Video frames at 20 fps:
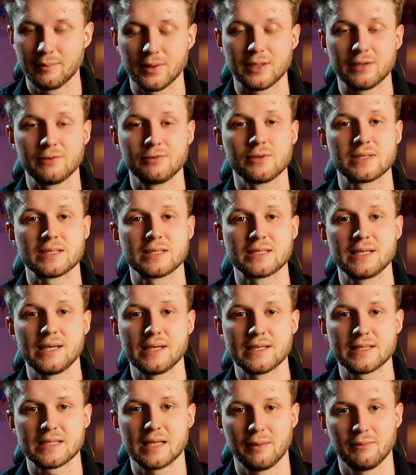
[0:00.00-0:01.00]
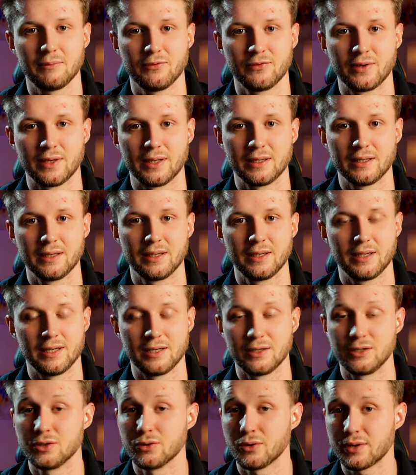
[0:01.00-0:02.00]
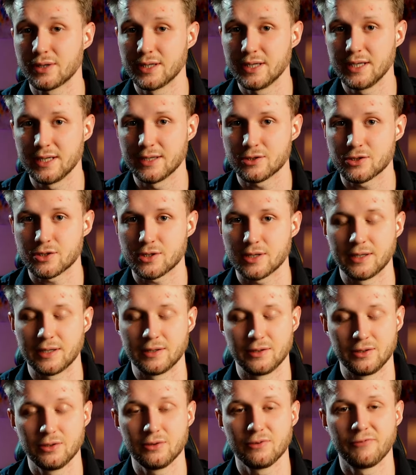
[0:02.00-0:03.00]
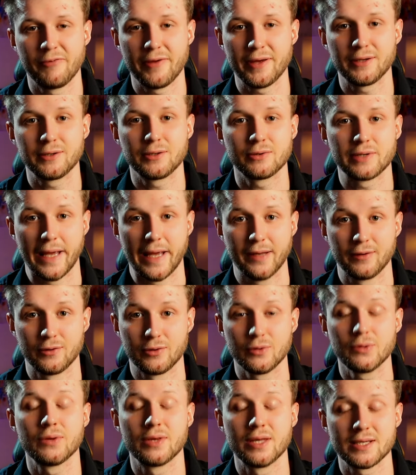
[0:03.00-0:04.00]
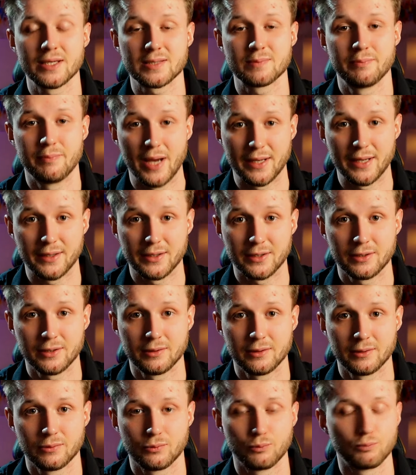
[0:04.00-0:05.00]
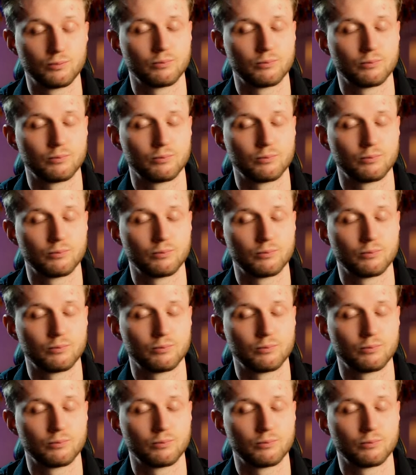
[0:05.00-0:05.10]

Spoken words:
but if you see something in your niche and you think you can do this better,